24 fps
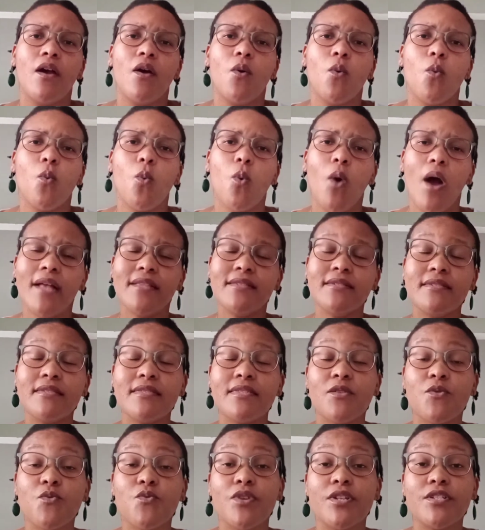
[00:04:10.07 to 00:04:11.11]
Once
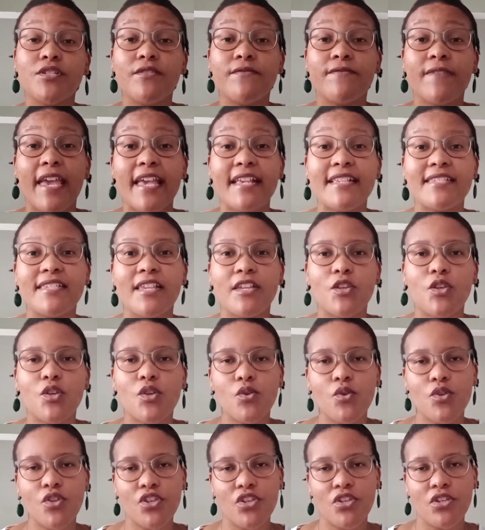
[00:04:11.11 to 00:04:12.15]
the writ of
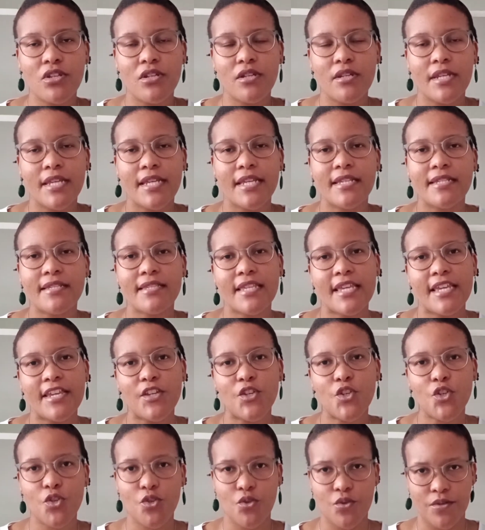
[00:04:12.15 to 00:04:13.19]
execution is
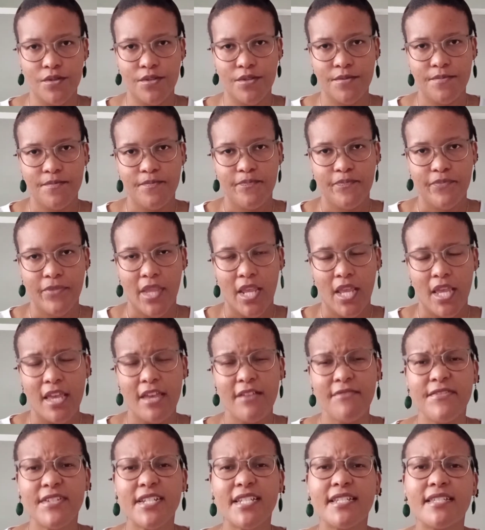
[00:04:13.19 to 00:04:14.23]
issued,
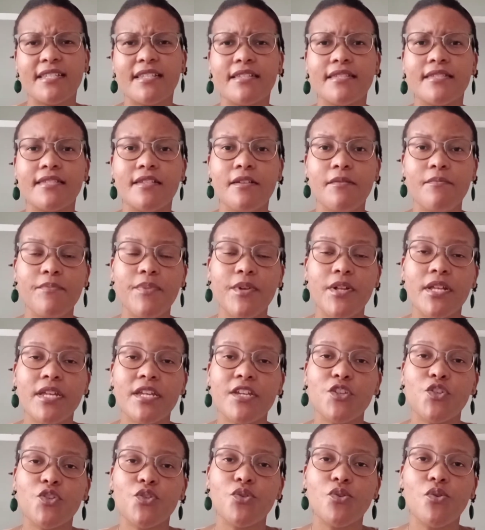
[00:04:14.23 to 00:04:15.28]
if it is a simple
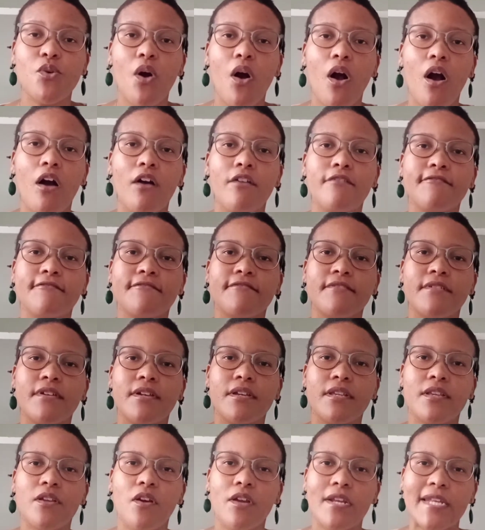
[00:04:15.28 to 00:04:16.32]
issue of
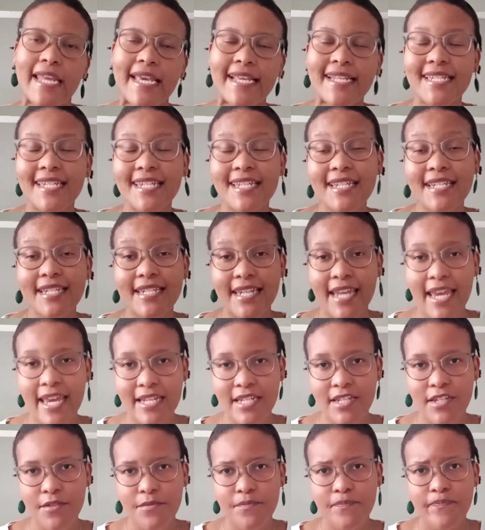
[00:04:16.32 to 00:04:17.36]
collecting
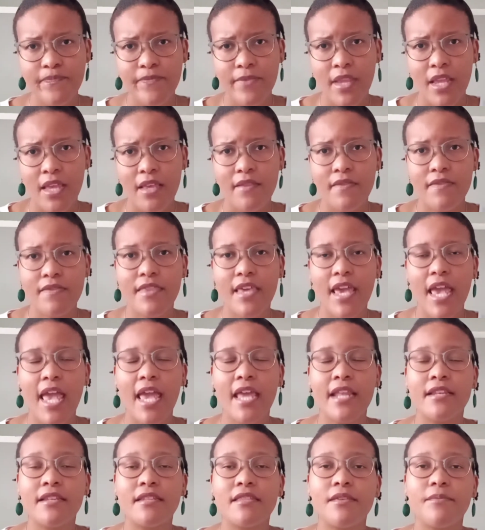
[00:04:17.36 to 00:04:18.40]
debt,
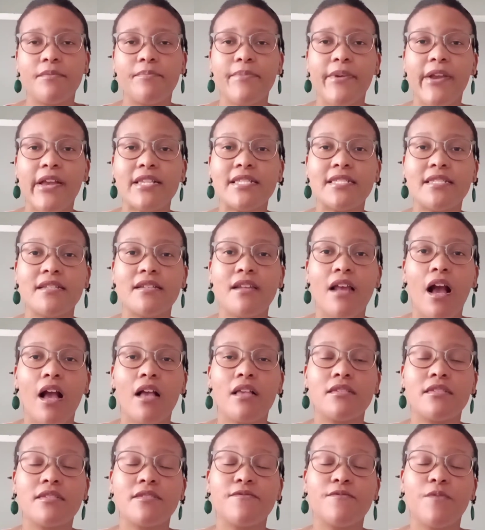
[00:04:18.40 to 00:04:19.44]
then the person
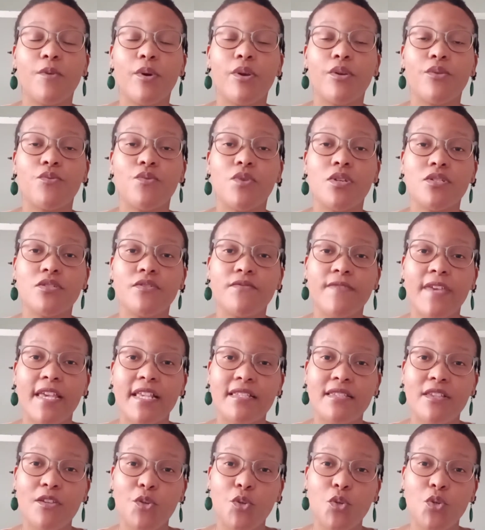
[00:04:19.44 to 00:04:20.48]
asks for a writ of
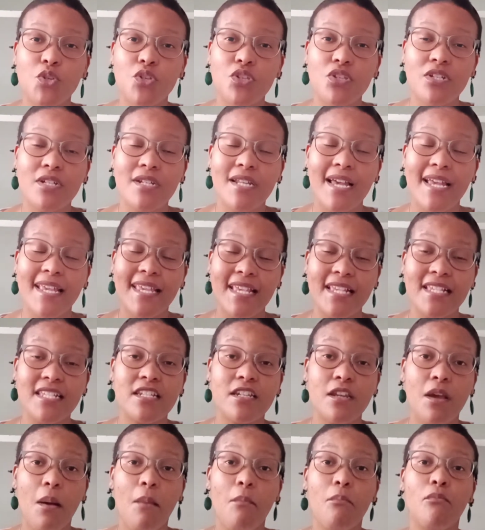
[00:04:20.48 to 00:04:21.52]
execution against
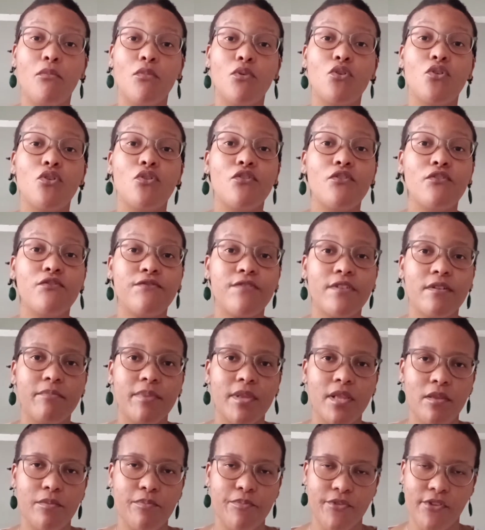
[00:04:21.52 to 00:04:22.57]

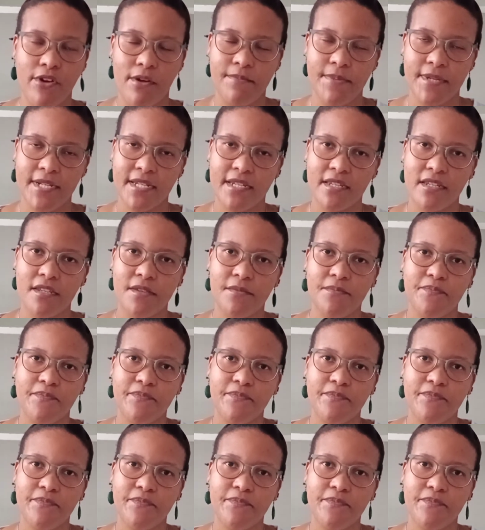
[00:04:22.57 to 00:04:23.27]
movable property.